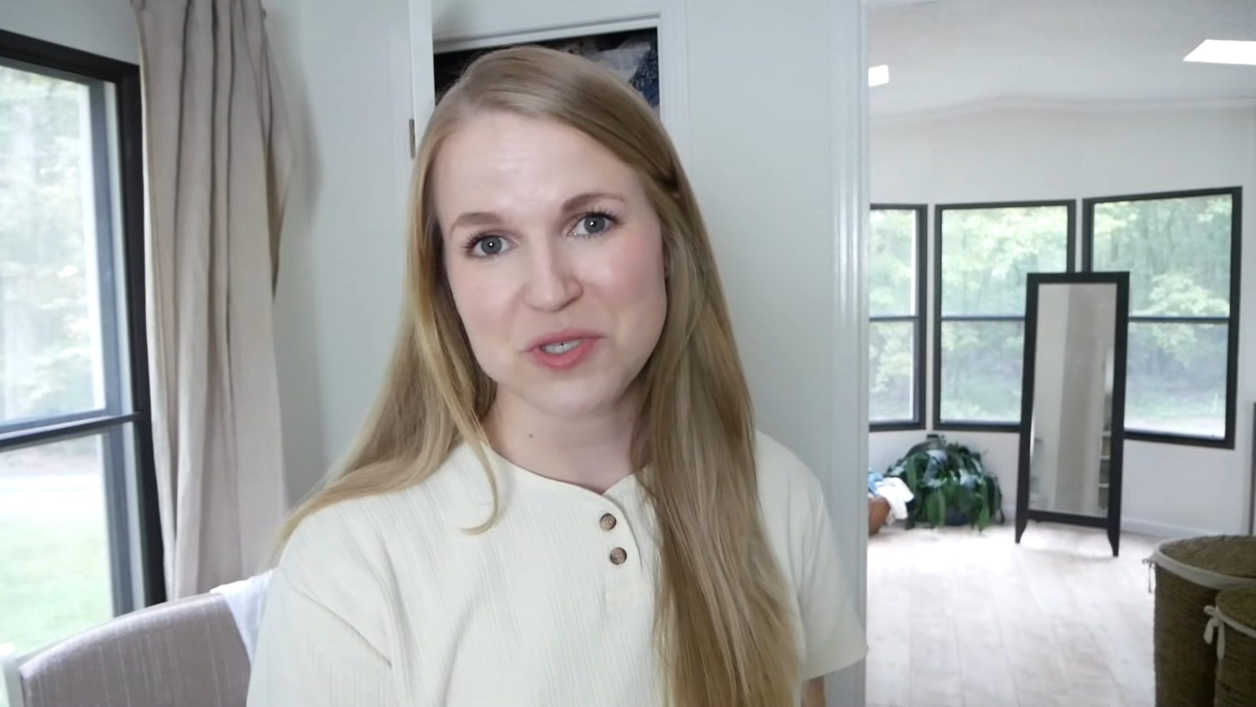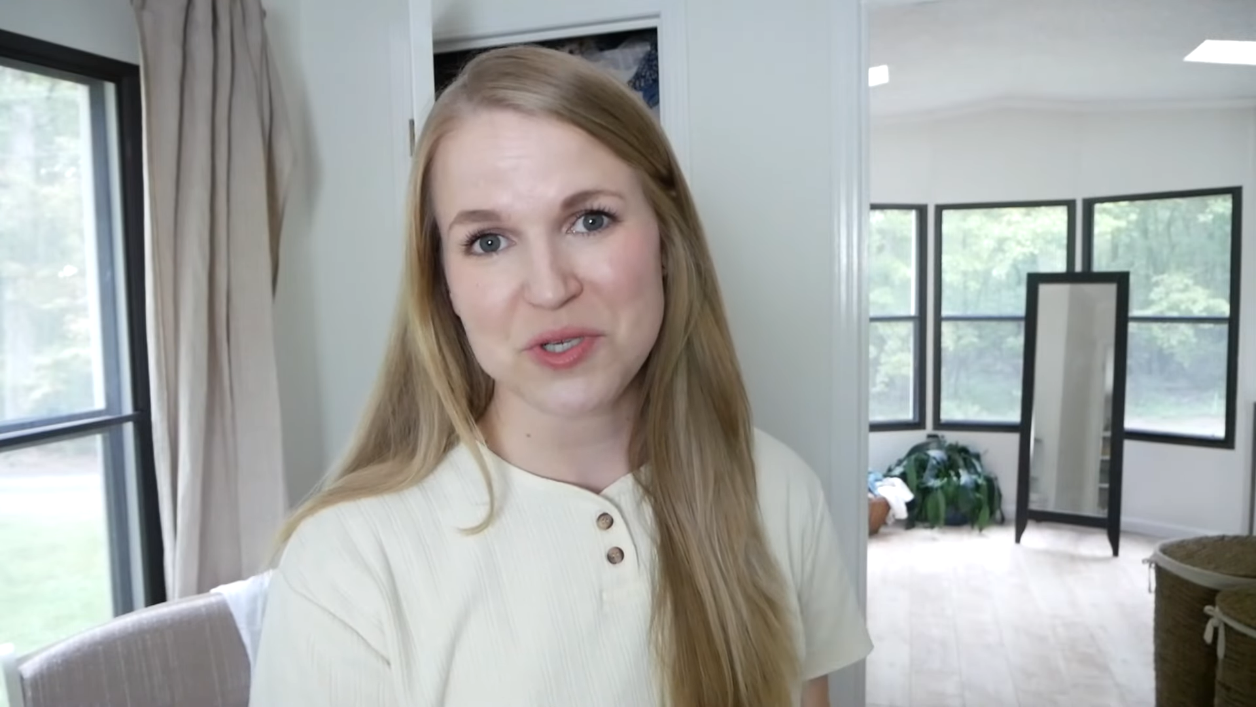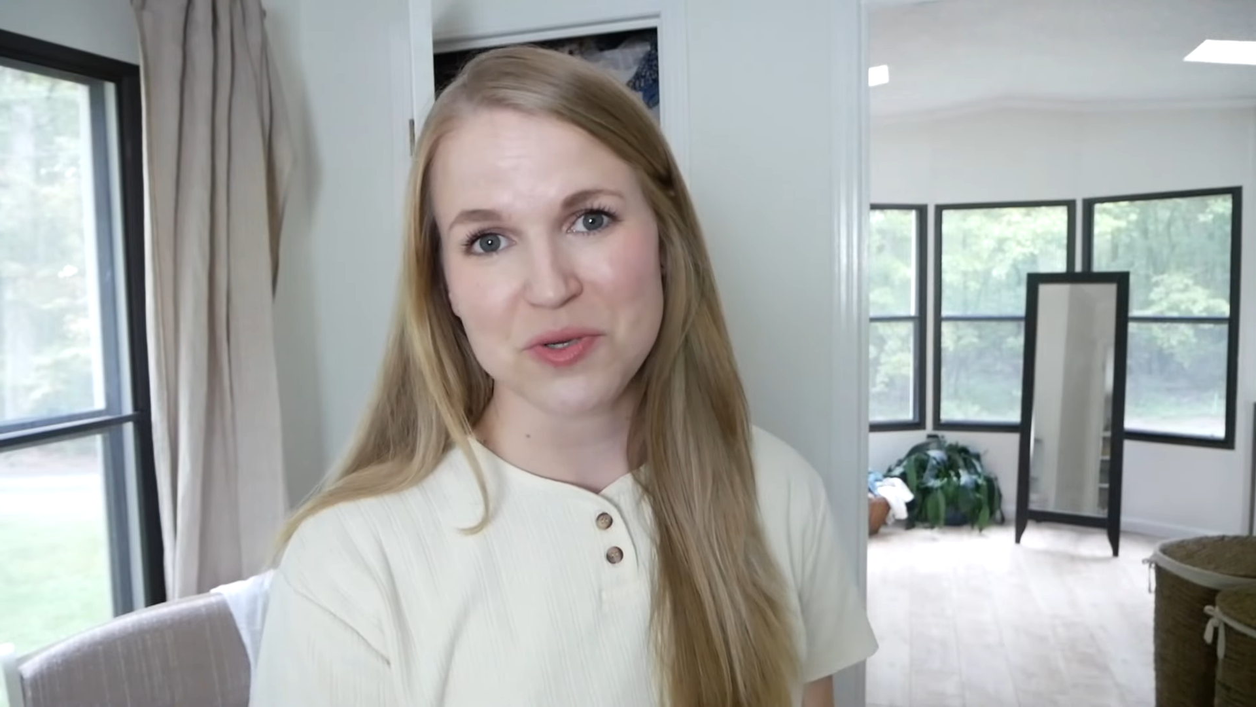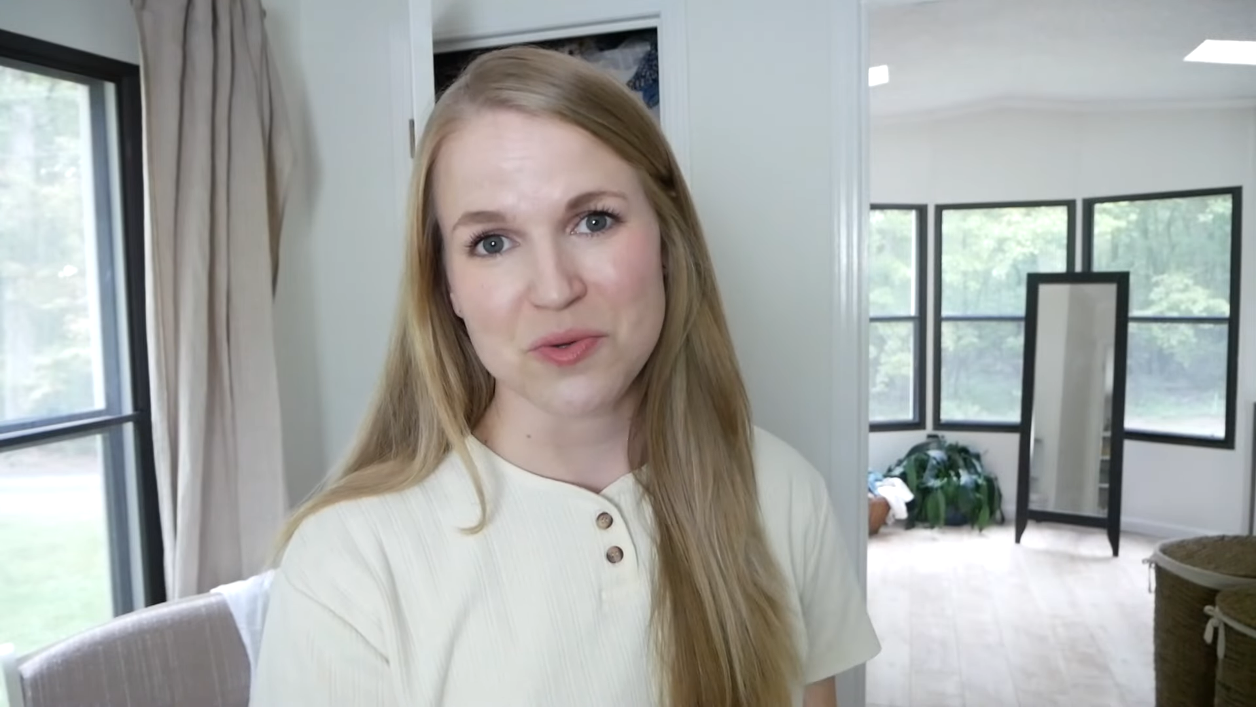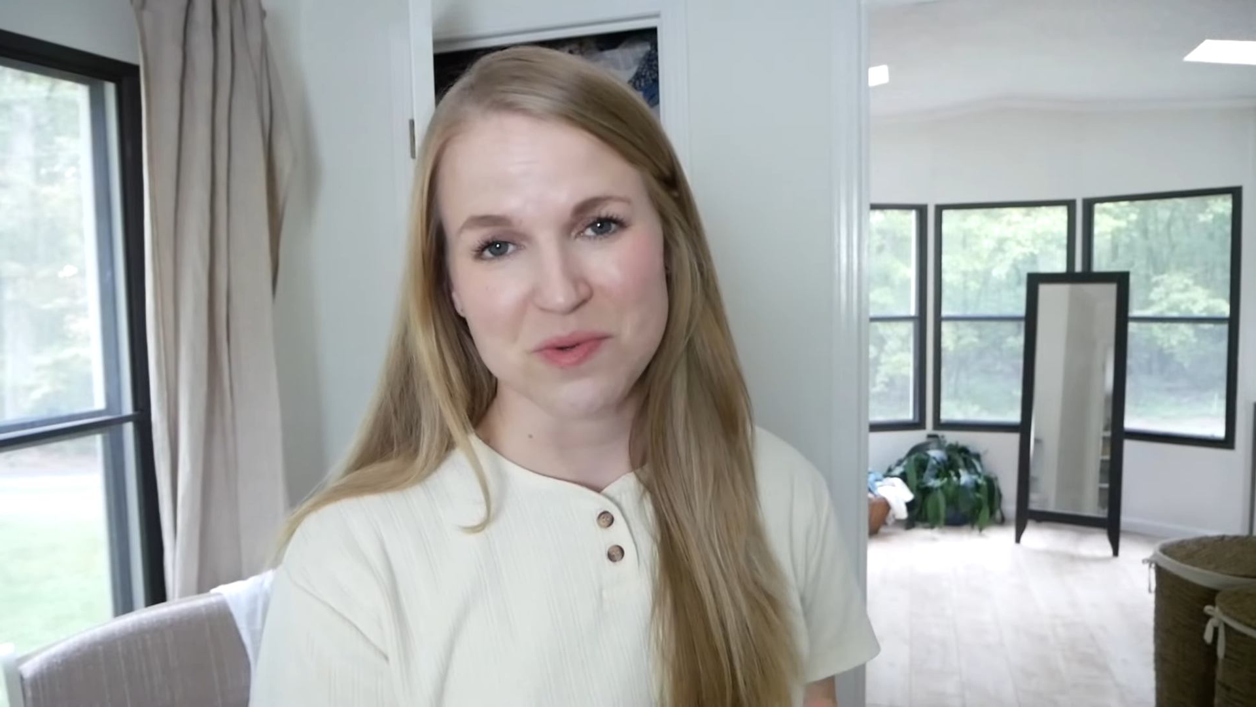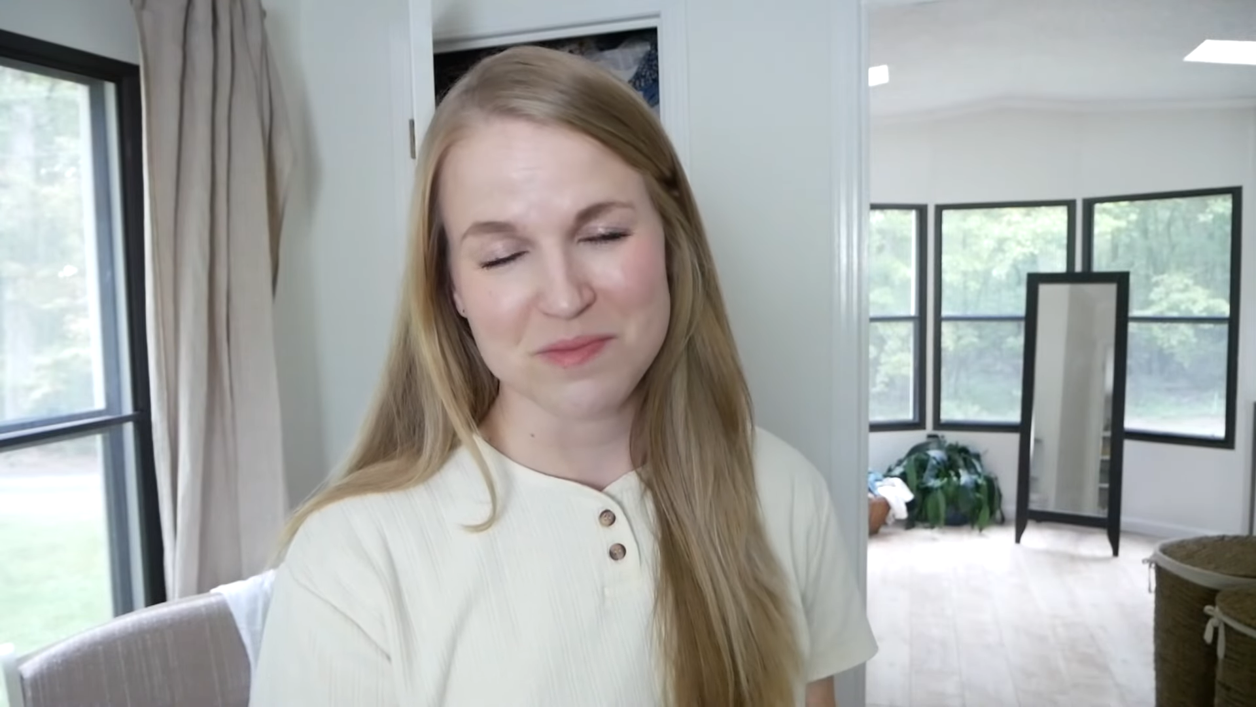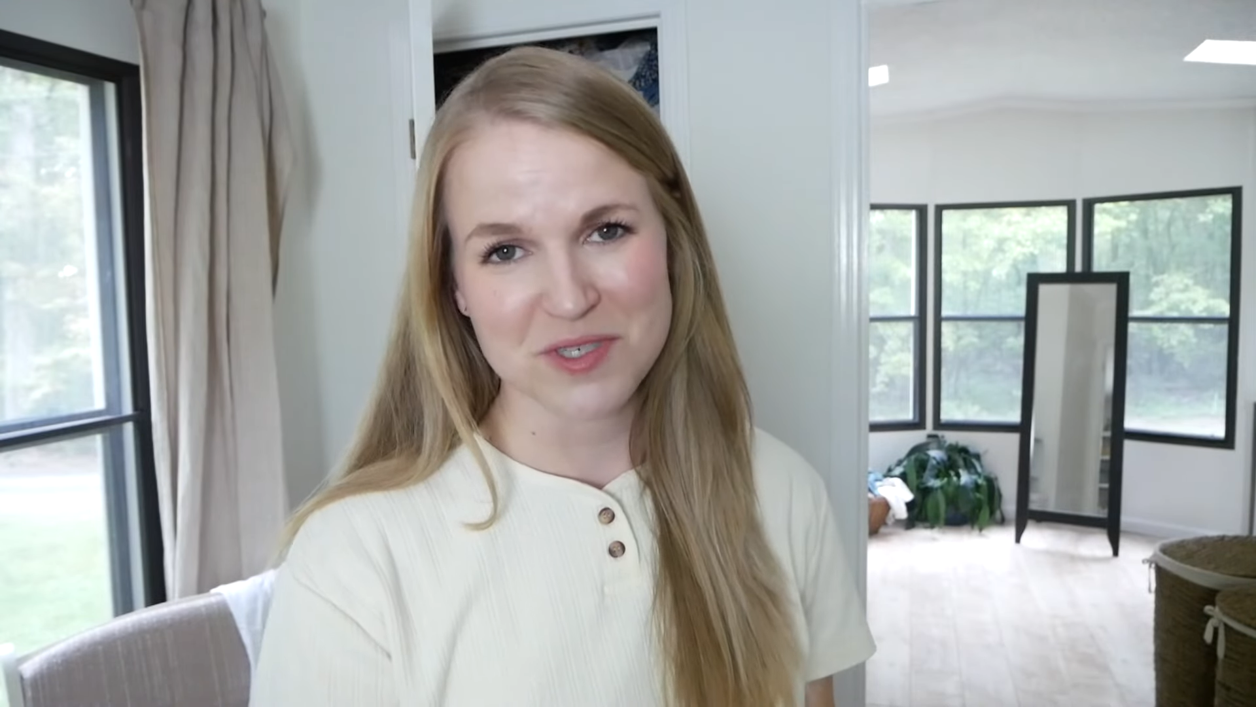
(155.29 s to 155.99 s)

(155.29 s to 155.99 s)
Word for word: to